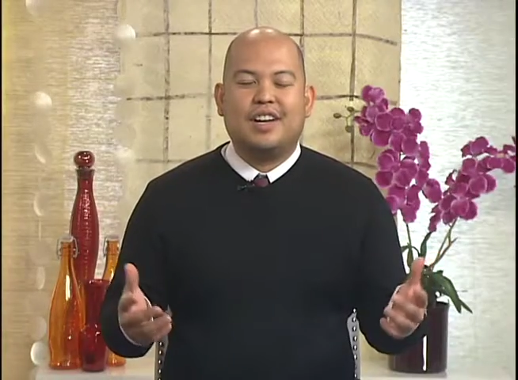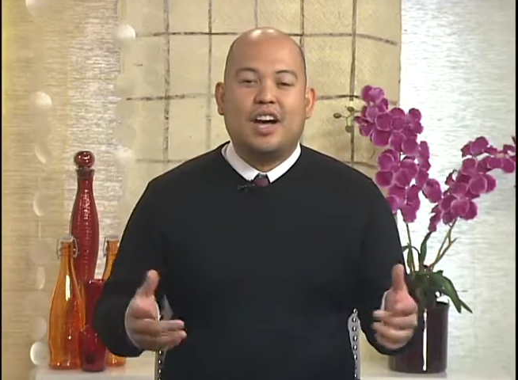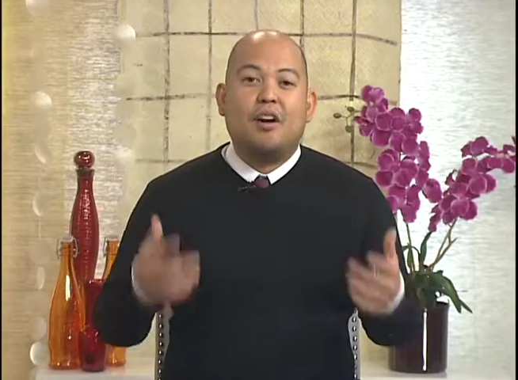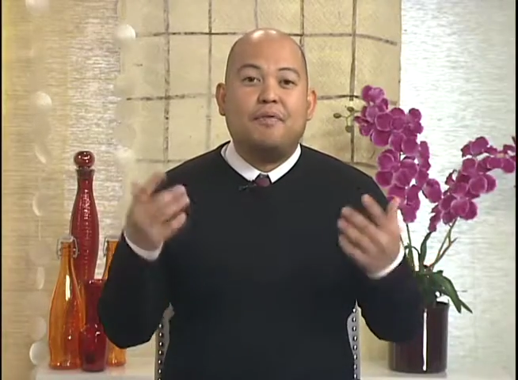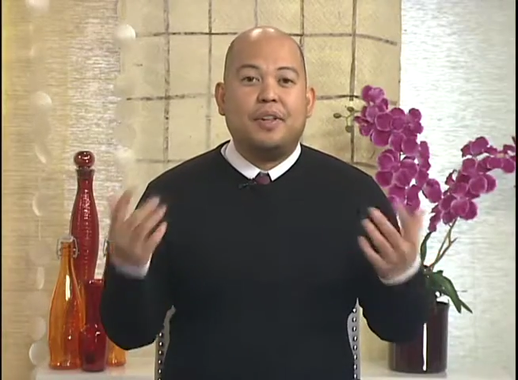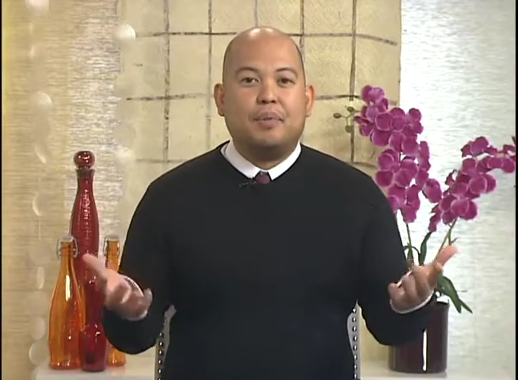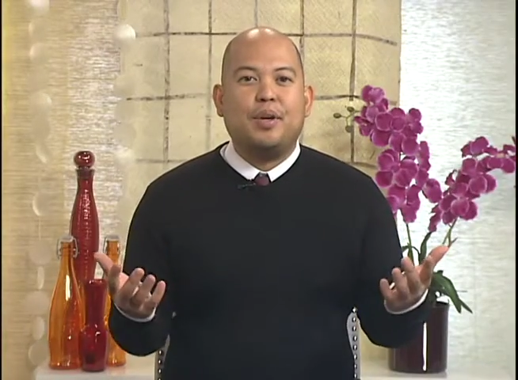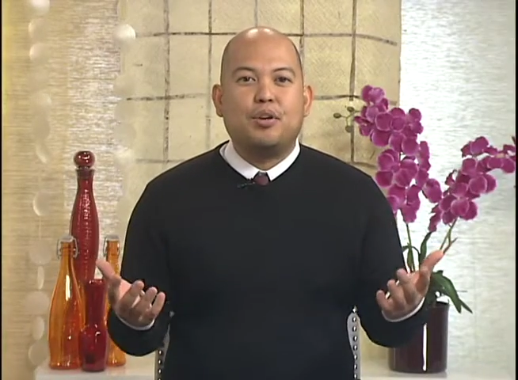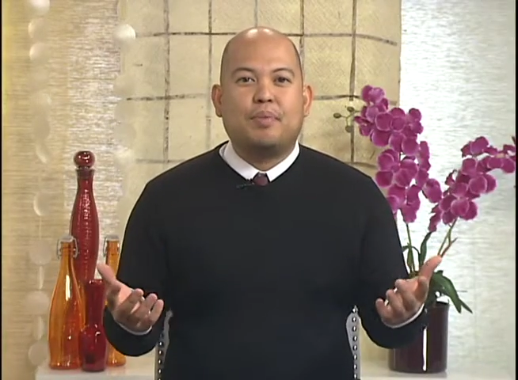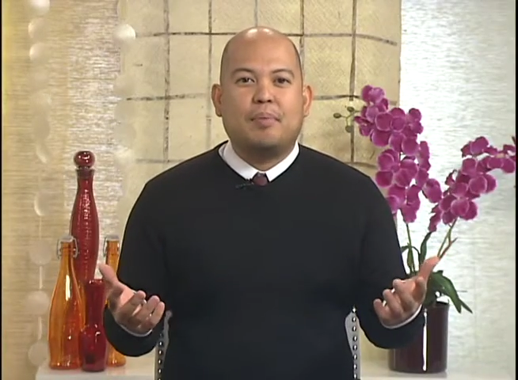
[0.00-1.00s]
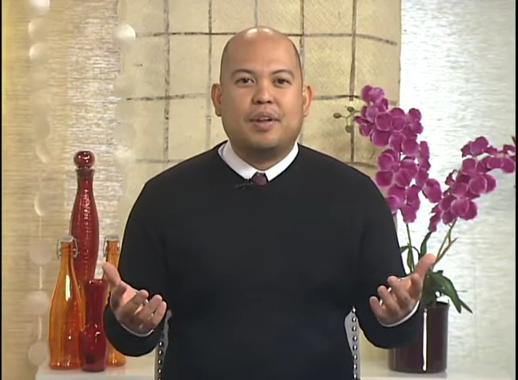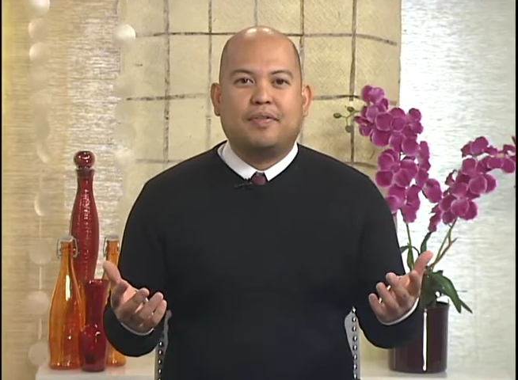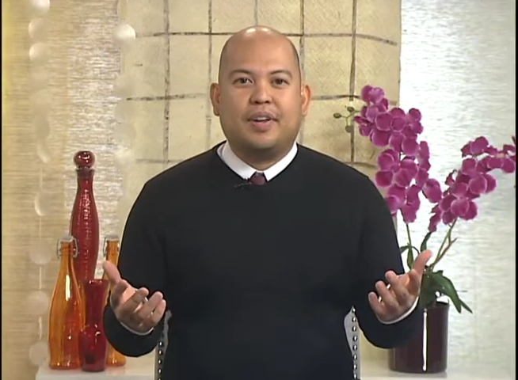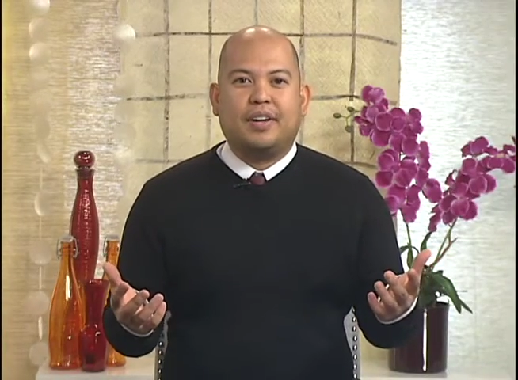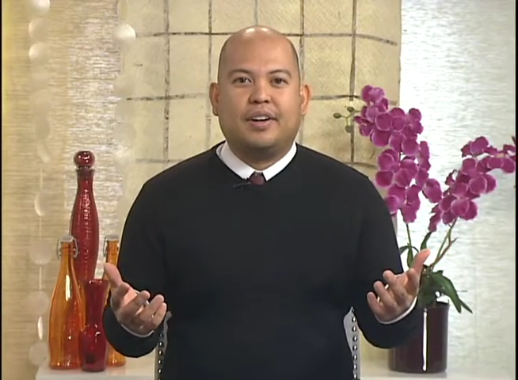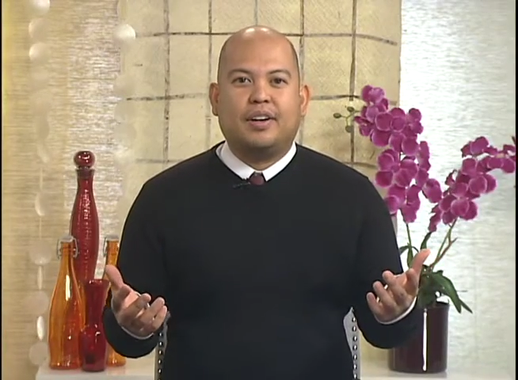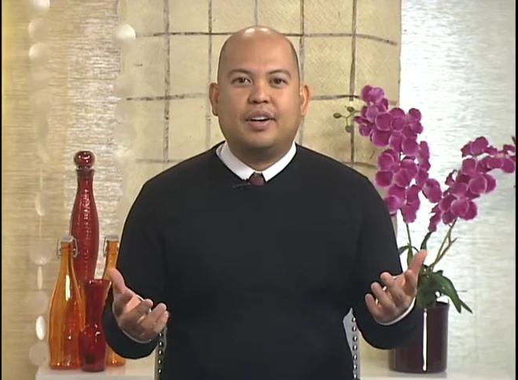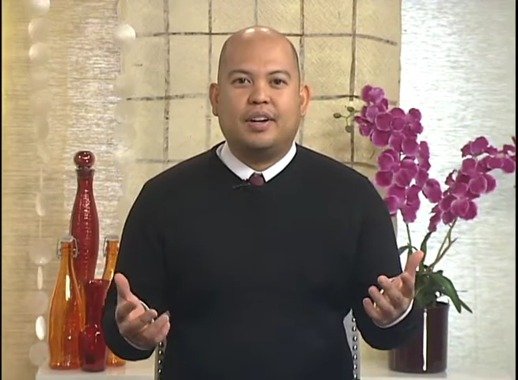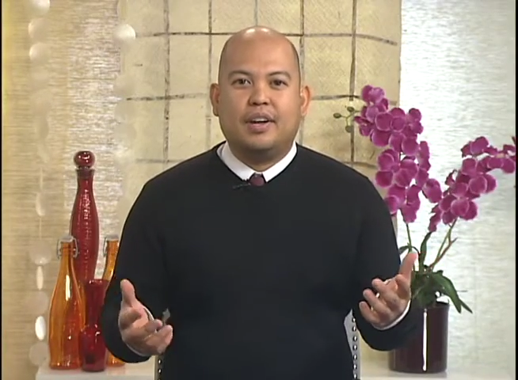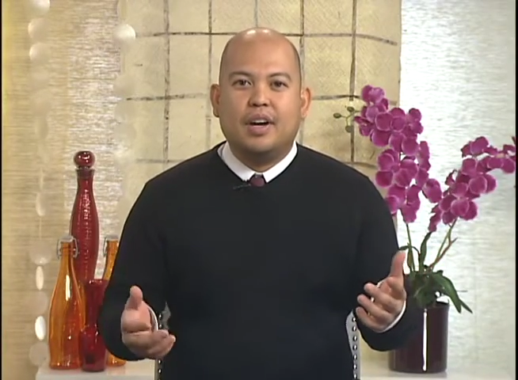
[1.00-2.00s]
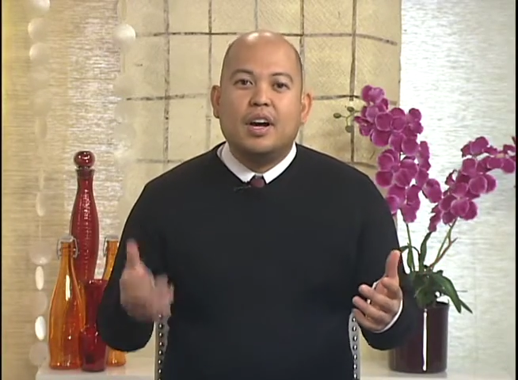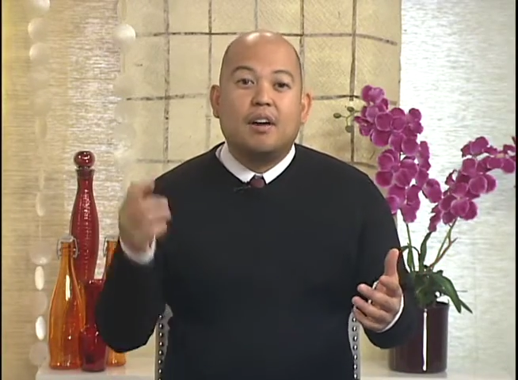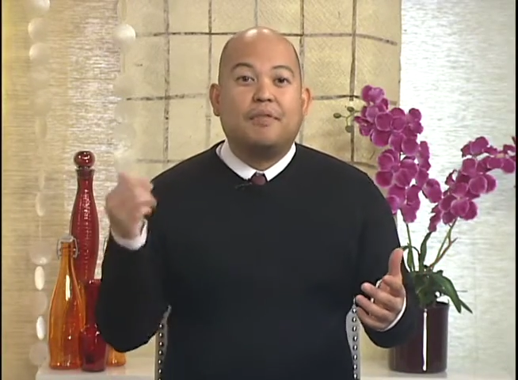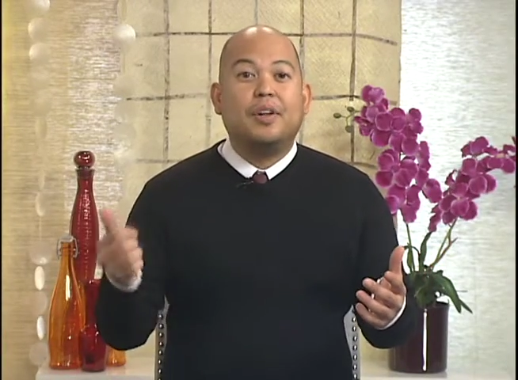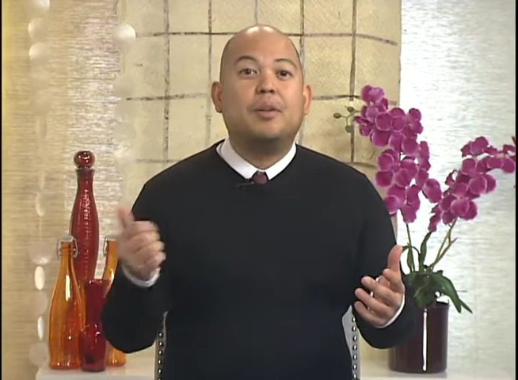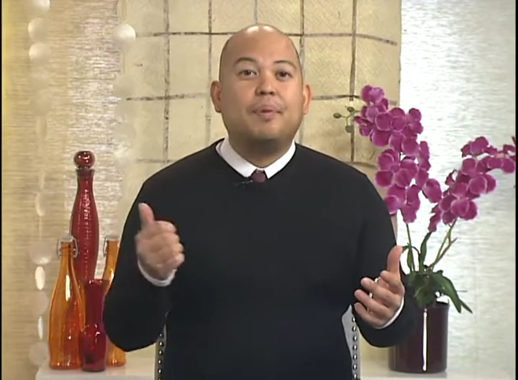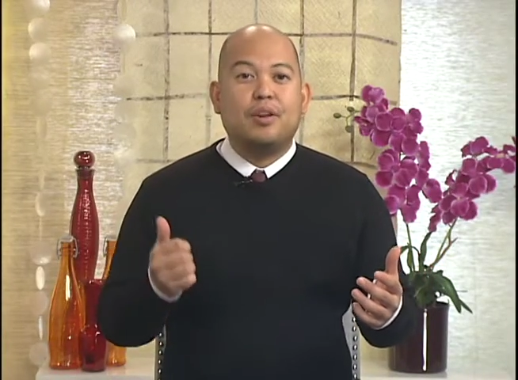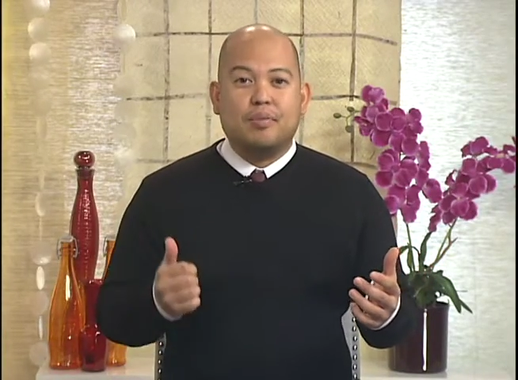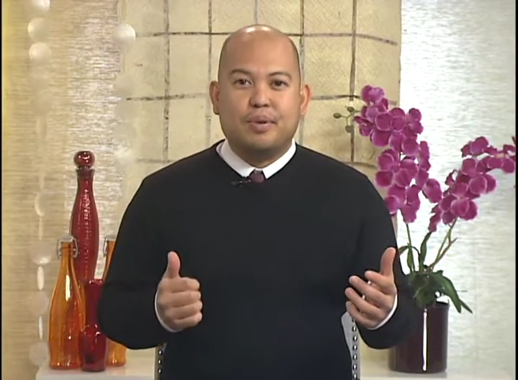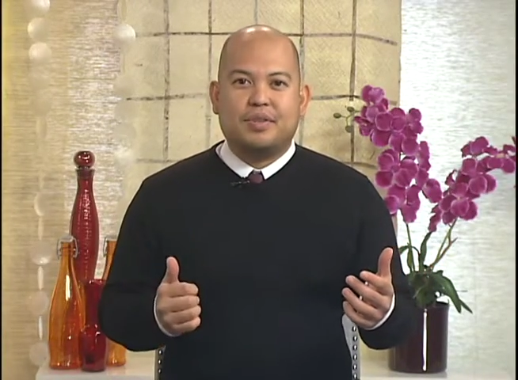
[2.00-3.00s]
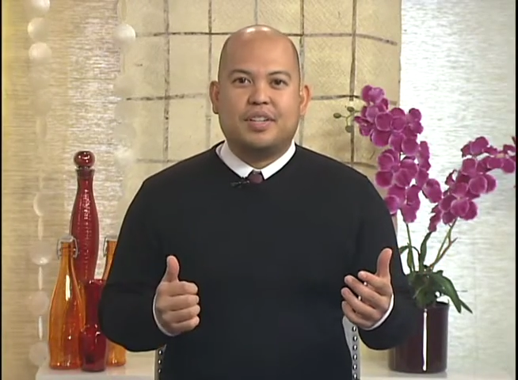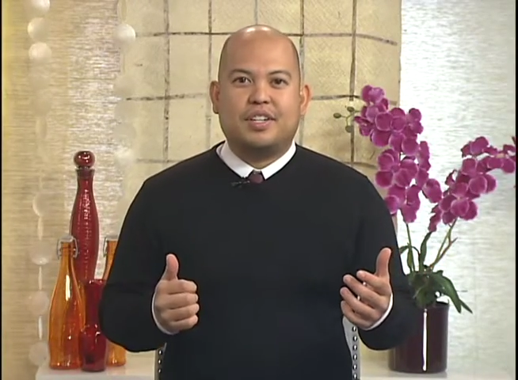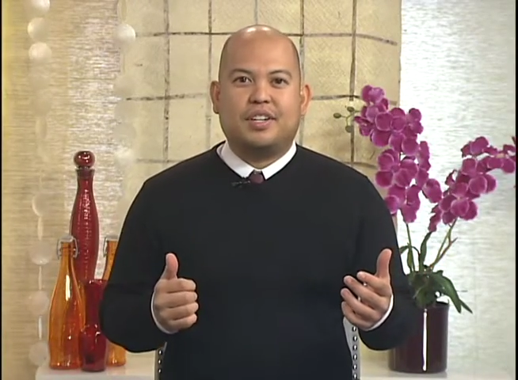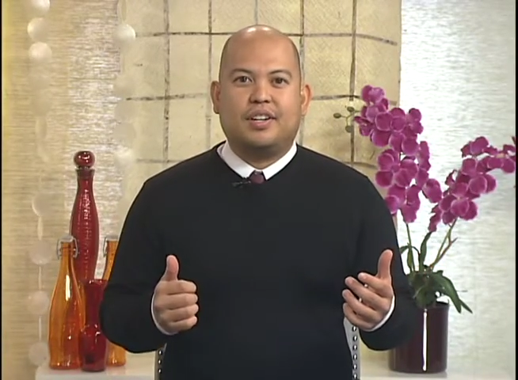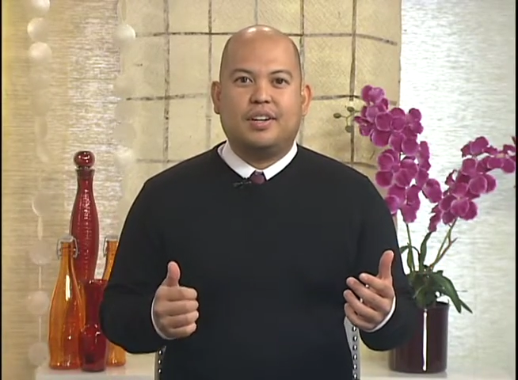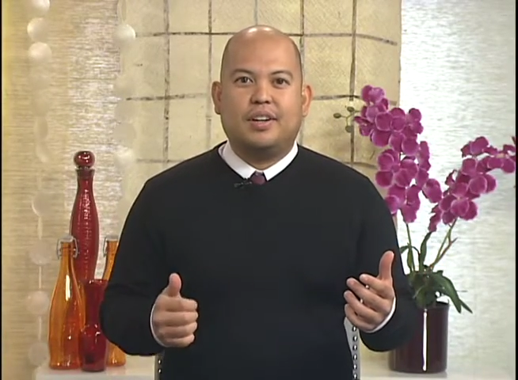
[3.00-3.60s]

a Filipino public figure, a Filipino musician.